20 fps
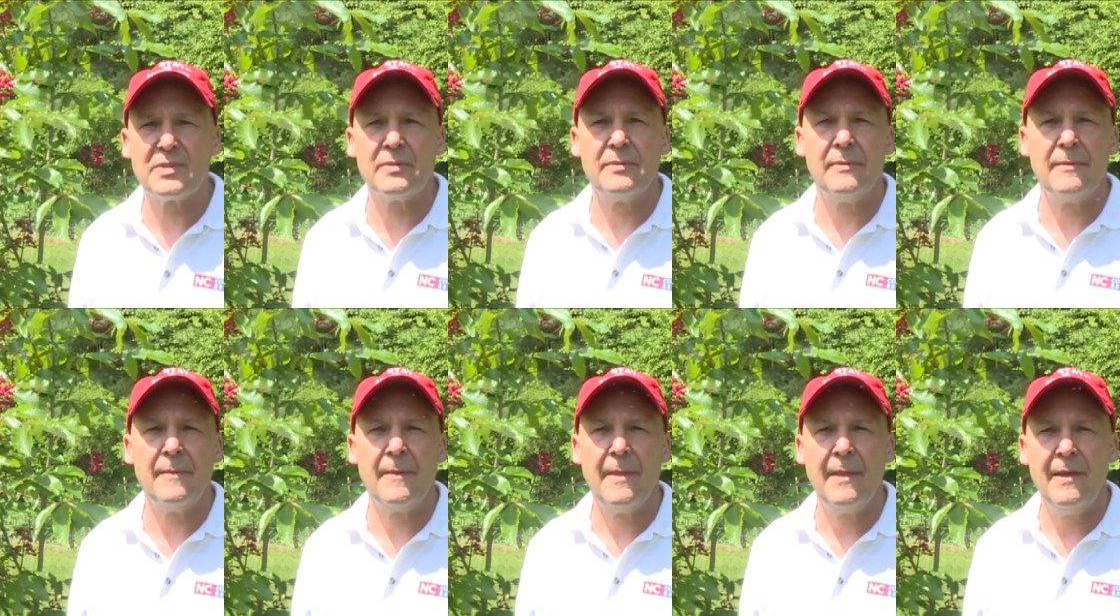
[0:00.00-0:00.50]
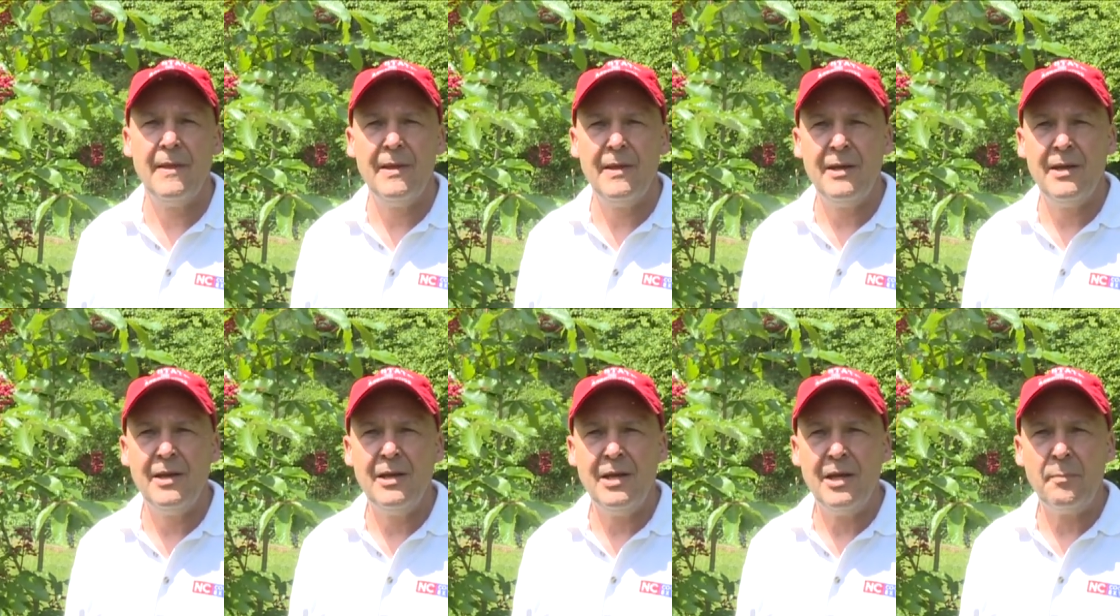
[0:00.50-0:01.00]

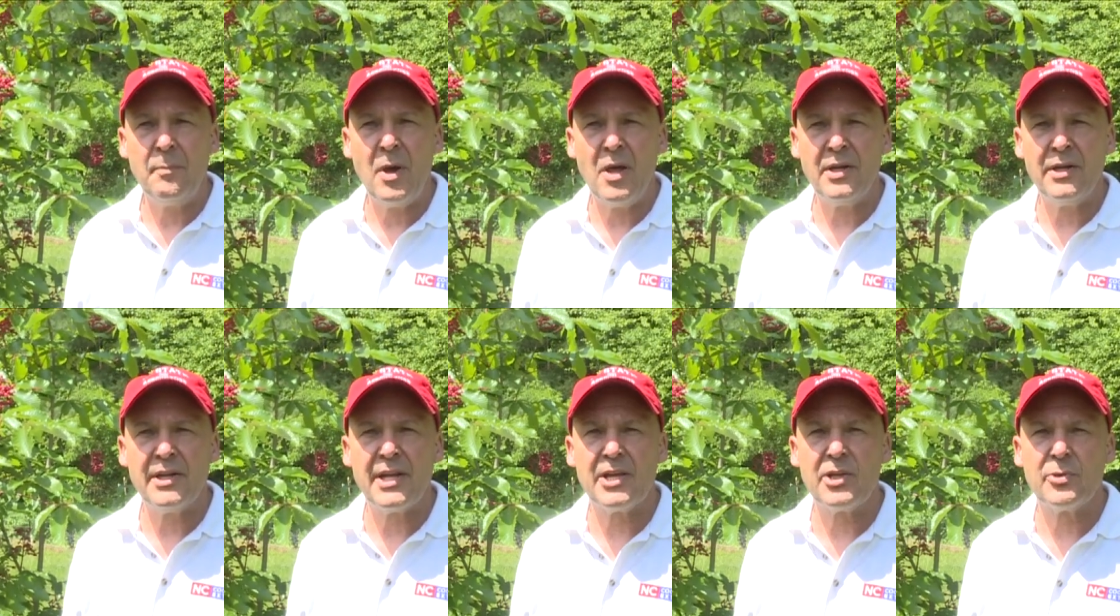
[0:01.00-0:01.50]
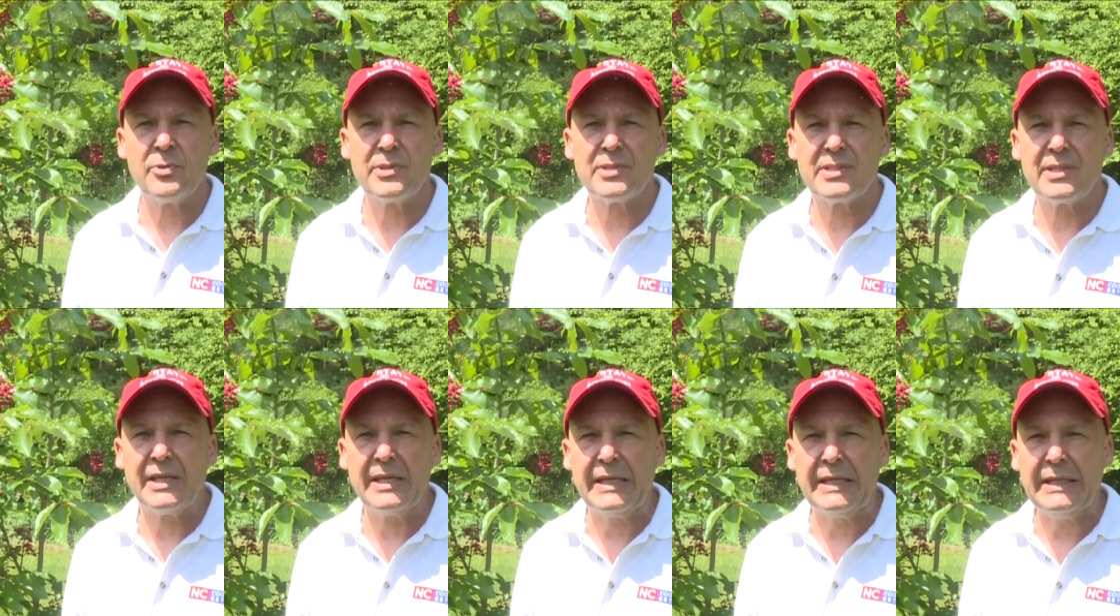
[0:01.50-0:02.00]
A pollinator
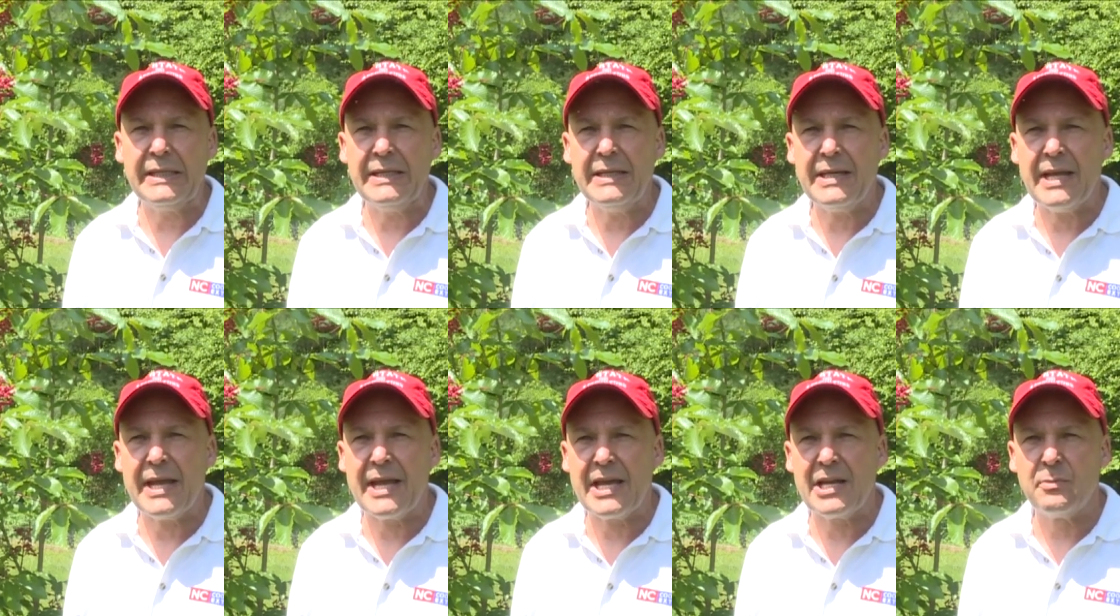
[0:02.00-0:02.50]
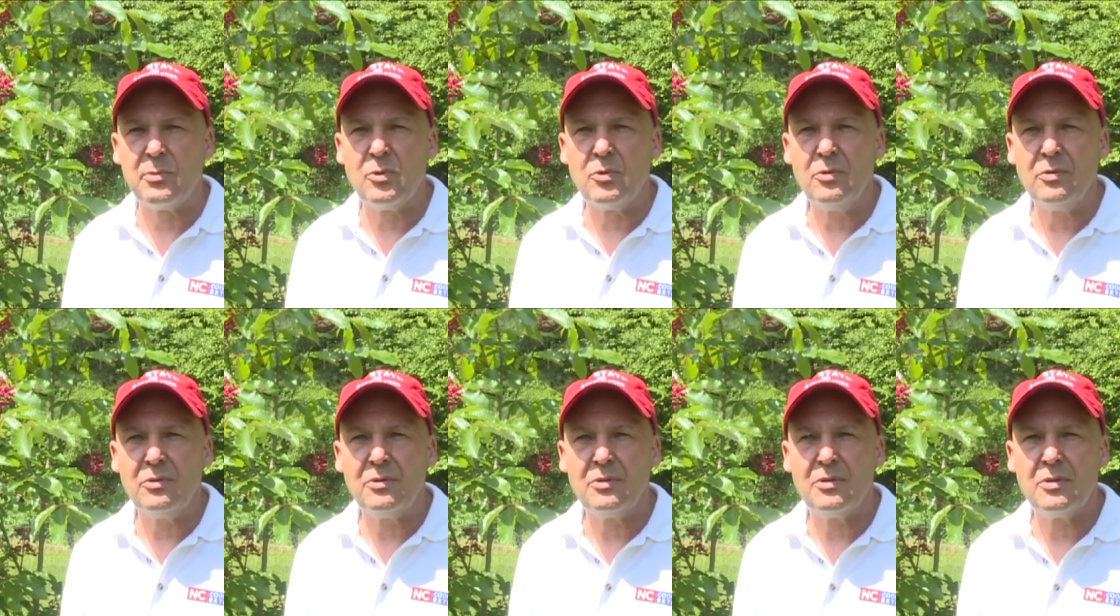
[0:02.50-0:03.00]
is any animal,
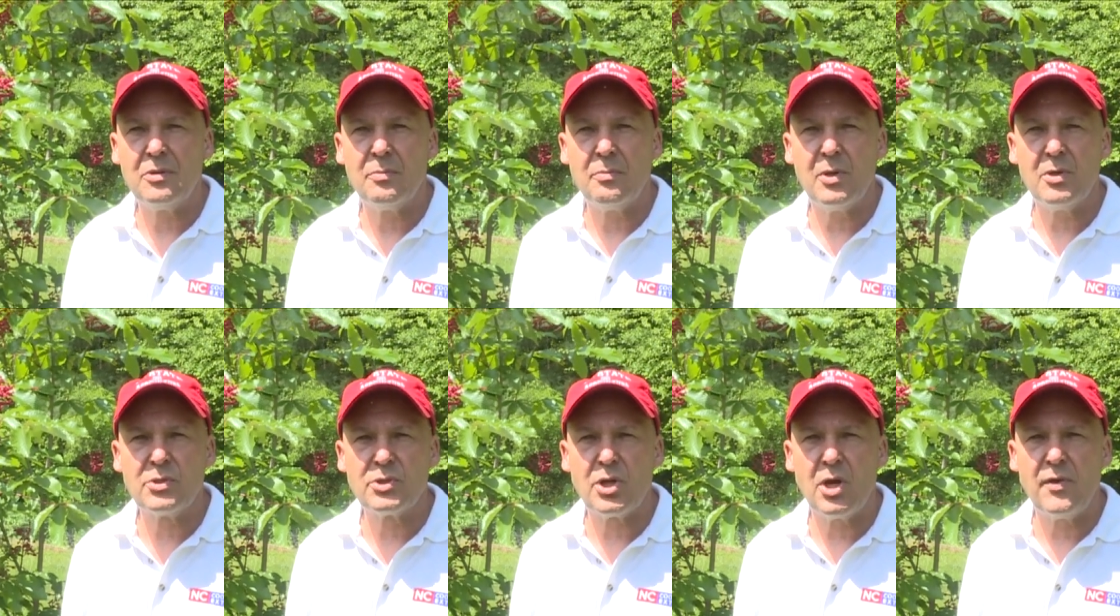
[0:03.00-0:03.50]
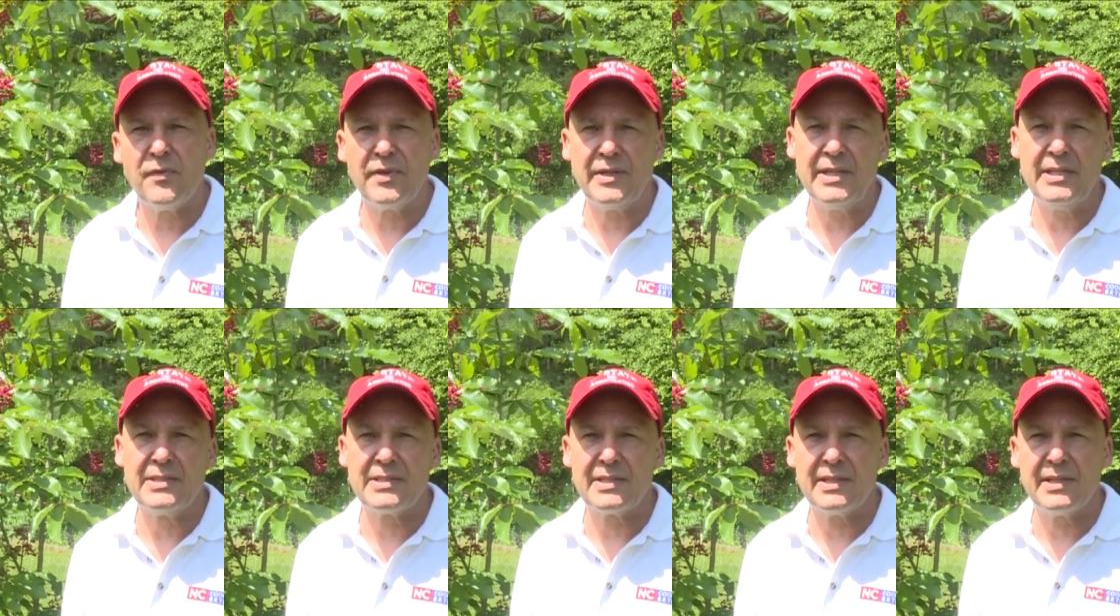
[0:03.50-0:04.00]
most often
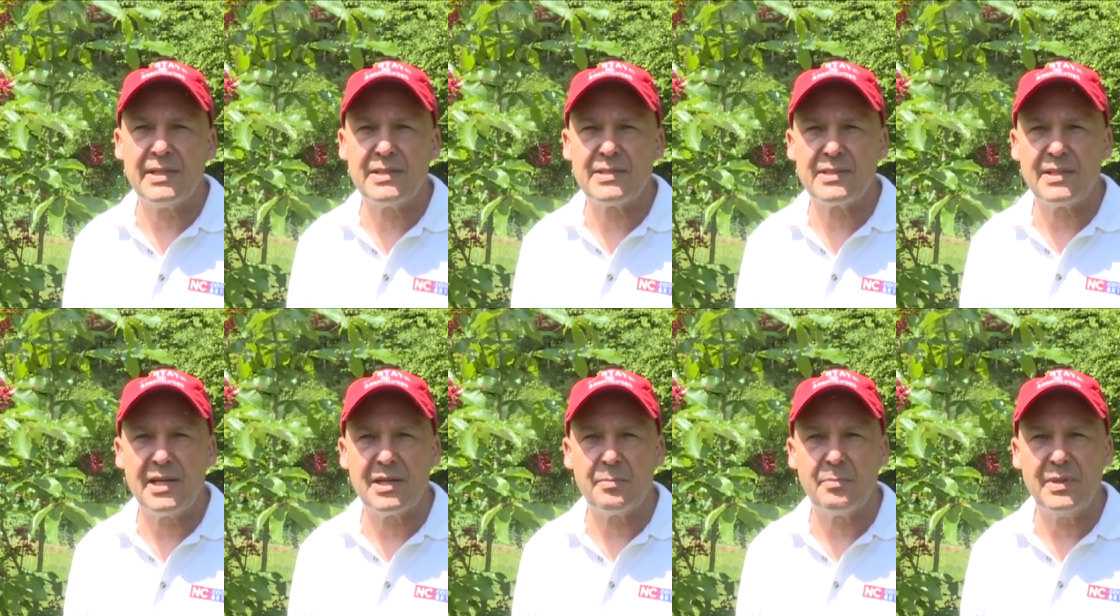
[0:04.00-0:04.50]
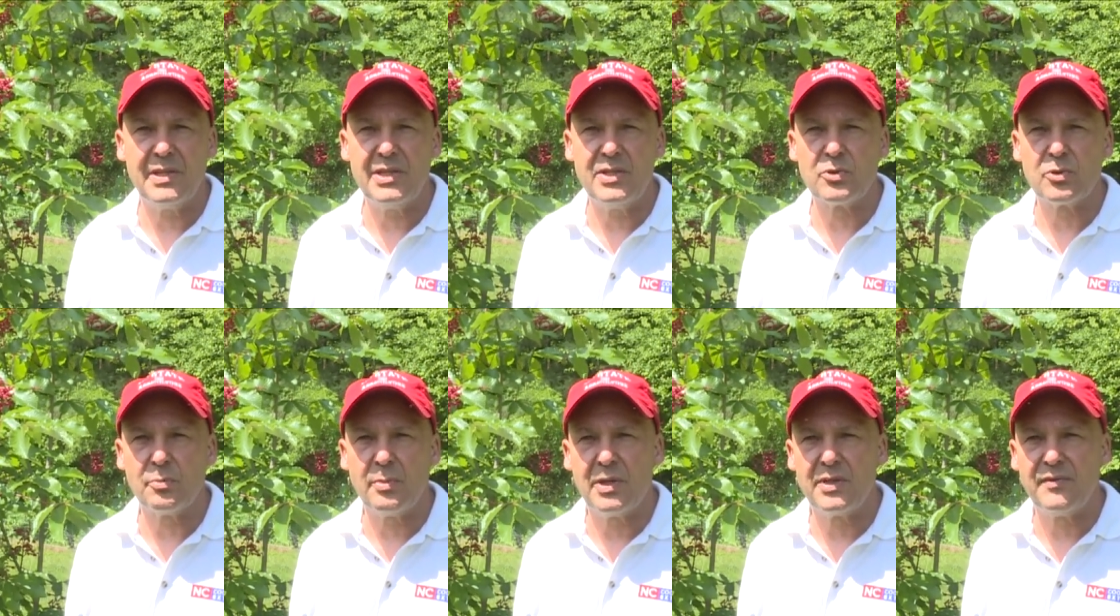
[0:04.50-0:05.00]
insects like
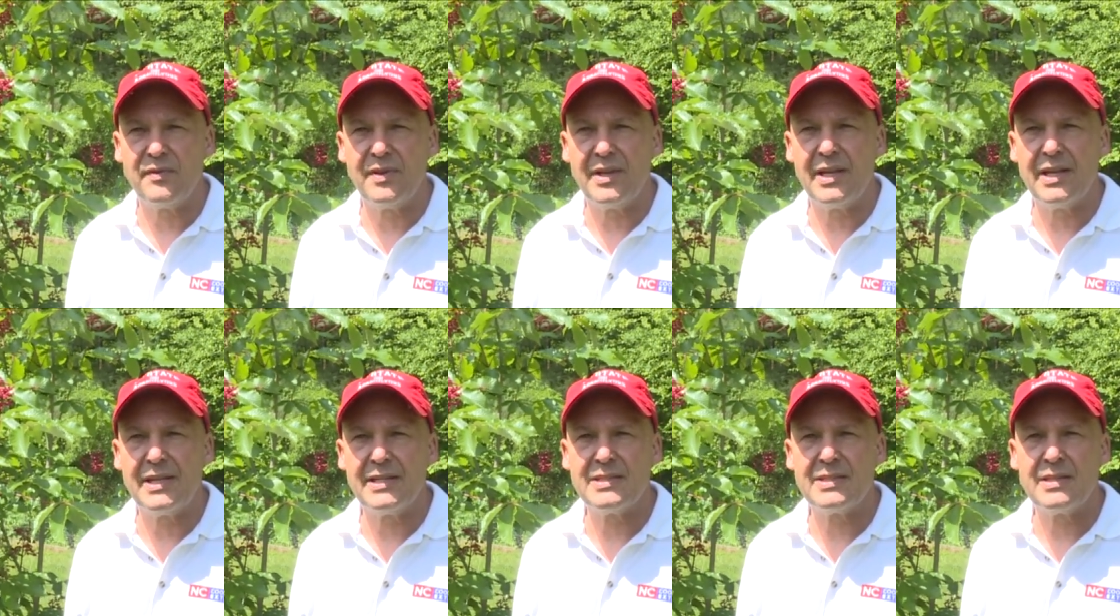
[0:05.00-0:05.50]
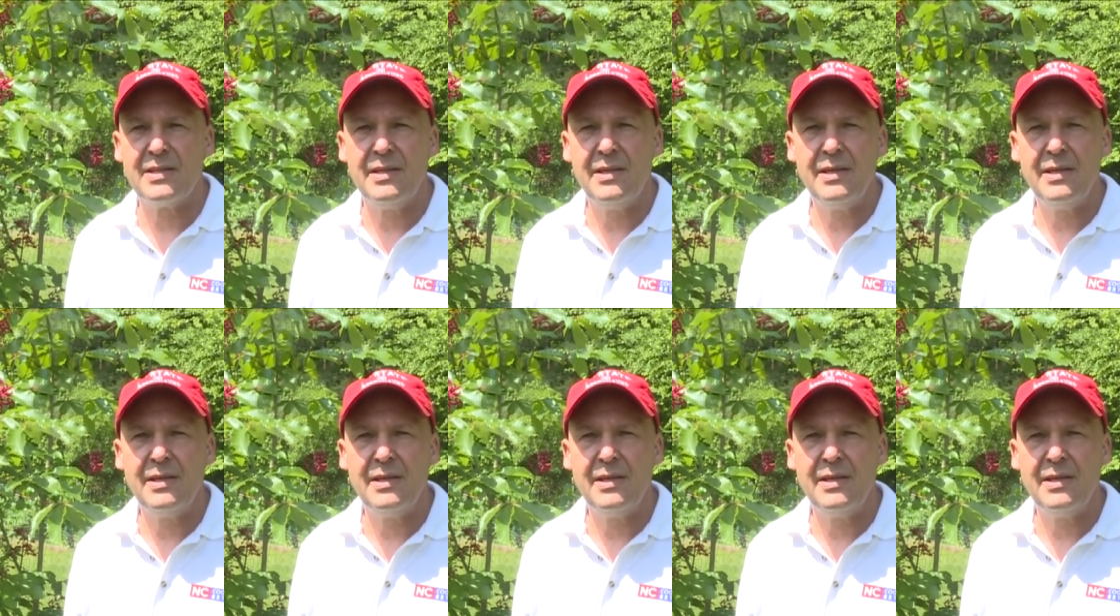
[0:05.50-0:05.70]
bees or butterflies,